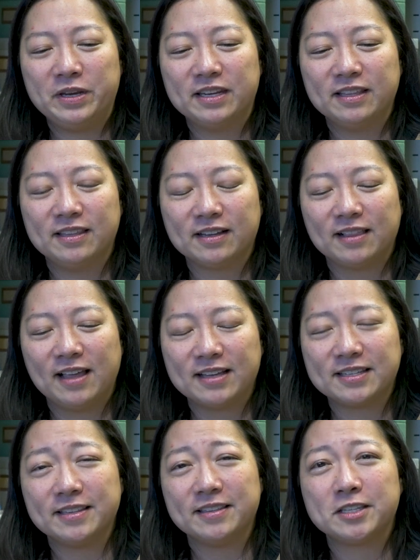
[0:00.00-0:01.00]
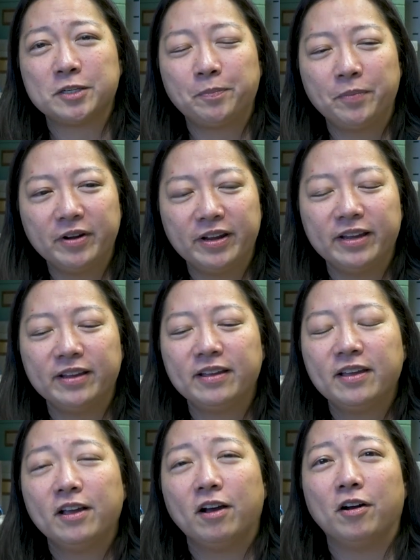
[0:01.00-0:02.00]
did the class in the spring,
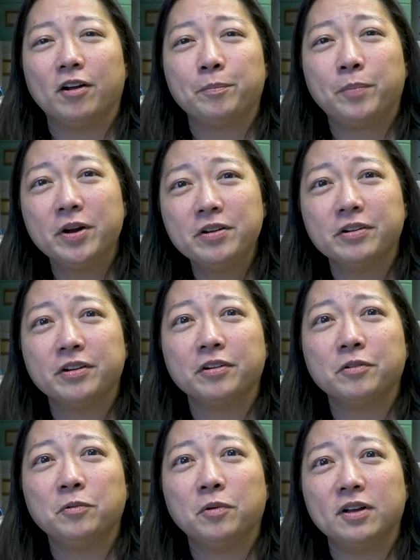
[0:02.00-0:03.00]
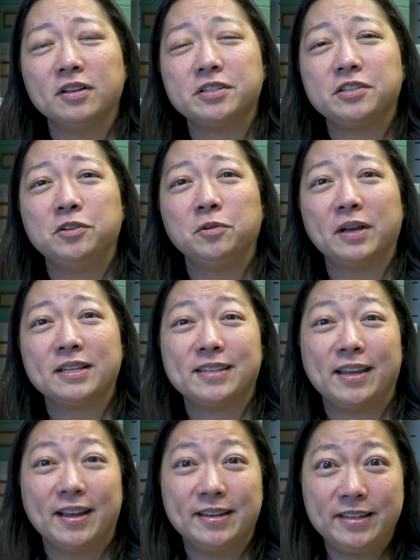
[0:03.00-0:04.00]
our partner was
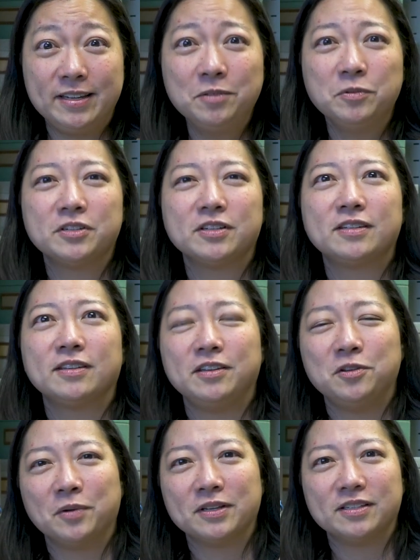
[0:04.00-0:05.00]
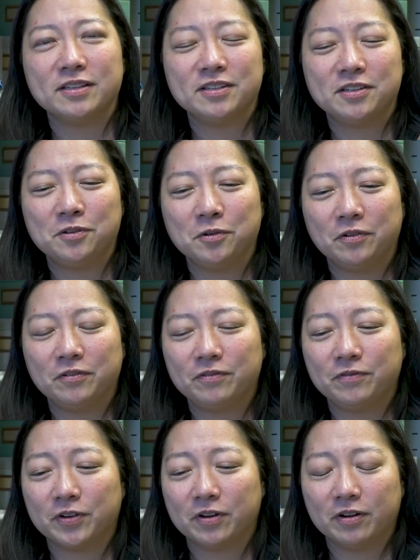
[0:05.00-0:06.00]
USAID, which is the U.S. Institute
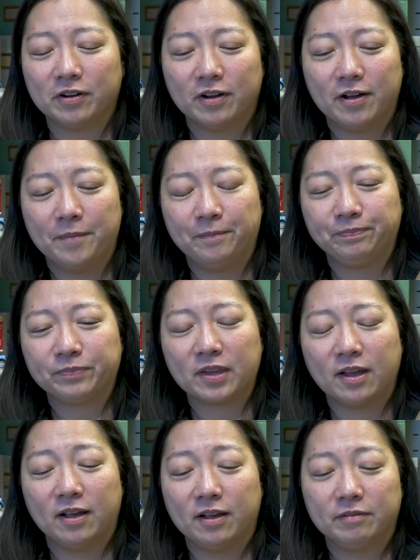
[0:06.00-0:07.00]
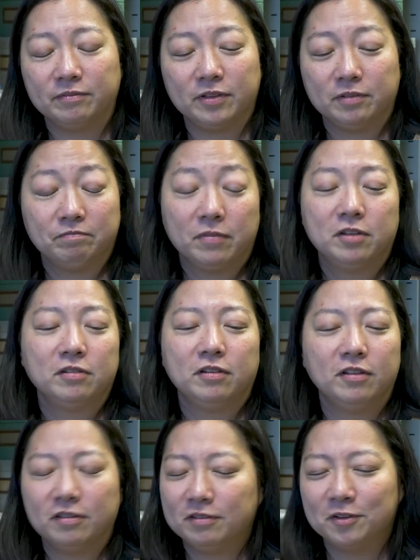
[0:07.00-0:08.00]
for
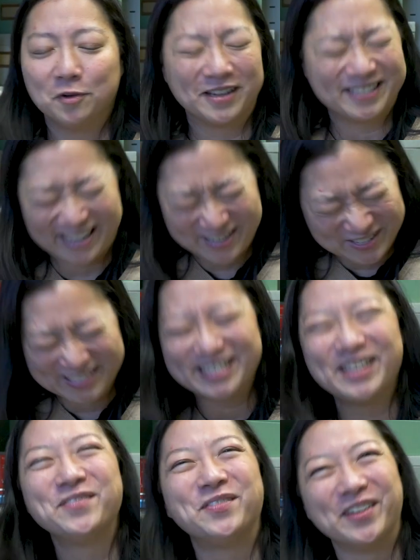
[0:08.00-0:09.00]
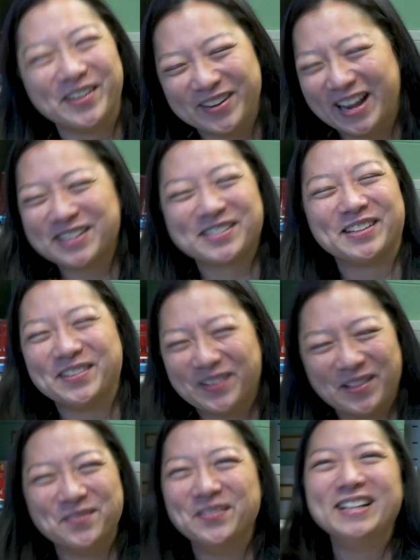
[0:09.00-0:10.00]
U.S. Agency for International
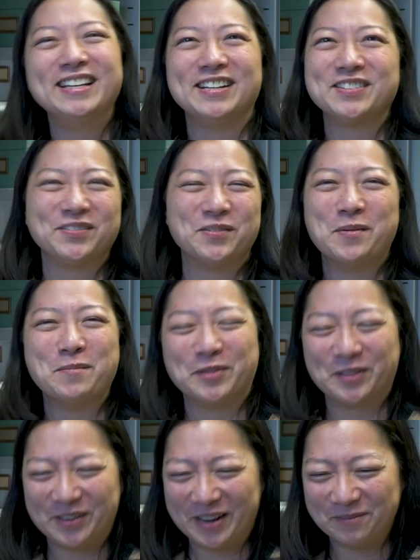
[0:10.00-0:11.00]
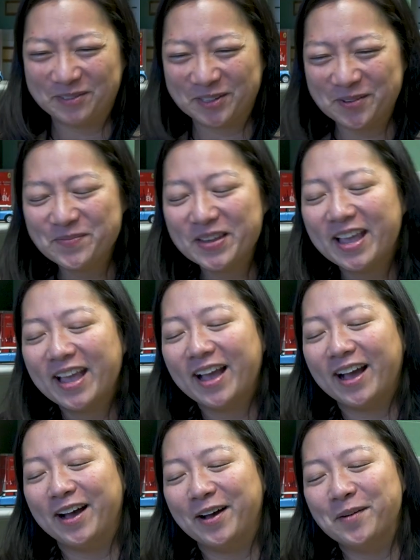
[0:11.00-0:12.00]
Development. I should remember their name too.
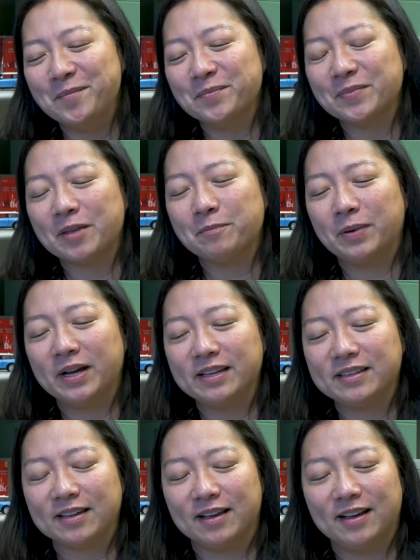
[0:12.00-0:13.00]
But